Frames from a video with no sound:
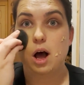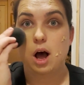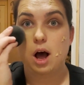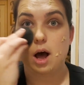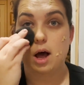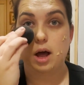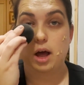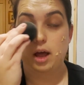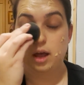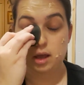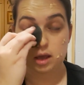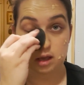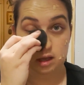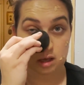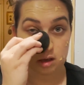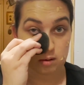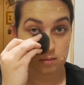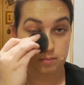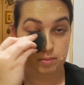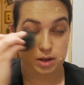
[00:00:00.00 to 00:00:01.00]

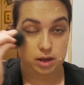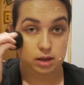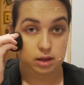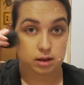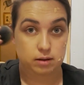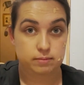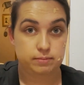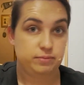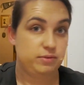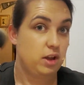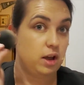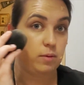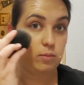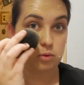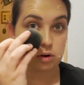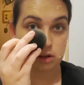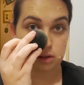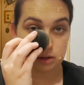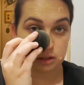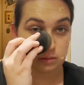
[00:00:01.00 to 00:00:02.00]
I buy it. I'm
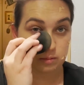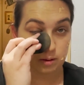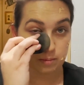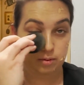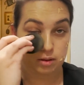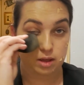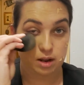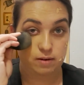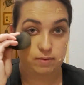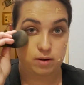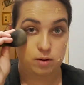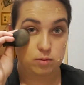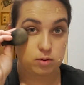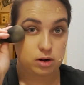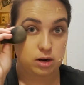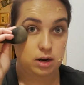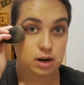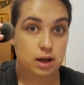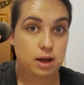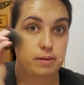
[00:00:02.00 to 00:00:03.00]
one of those people that if I
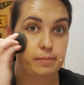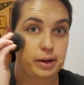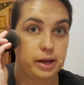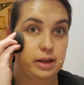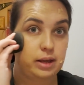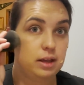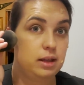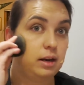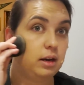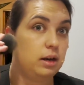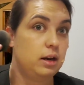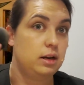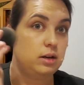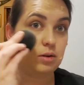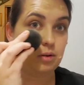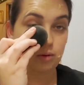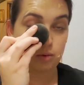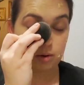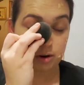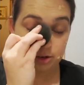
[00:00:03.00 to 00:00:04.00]
want it, I buy it and I
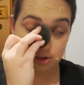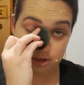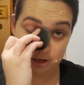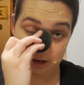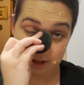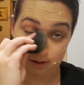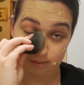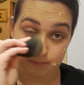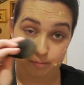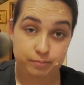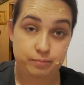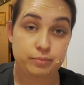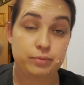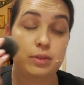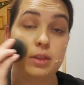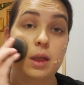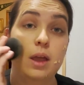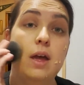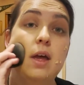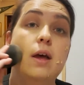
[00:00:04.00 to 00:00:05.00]
don't question
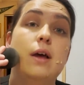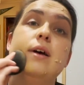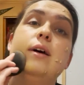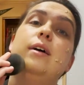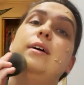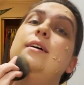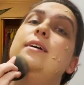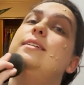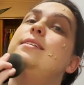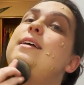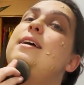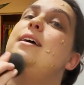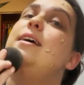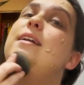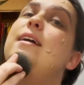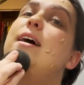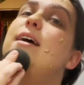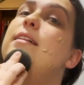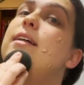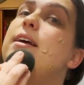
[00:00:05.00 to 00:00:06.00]
it. See it,
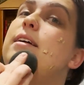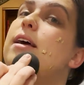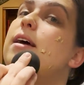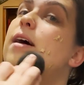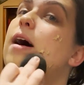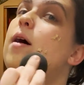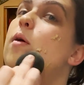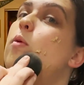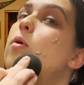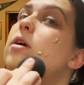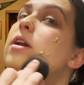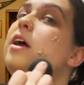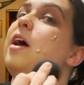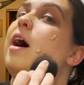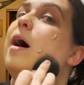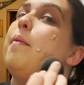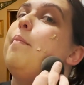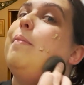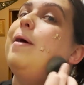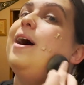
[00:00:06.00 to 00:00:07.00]
I like it, I want it,
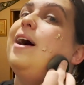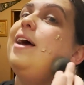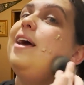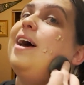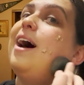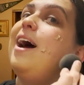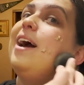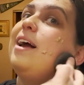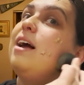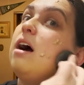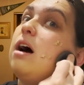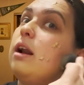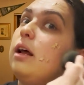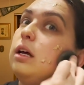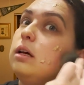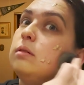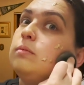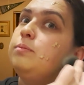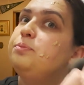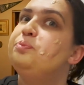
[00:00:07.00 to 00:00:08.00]
I buy it, I got
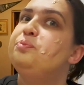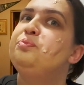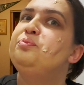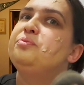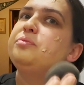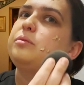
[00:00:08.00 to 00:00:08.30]
it.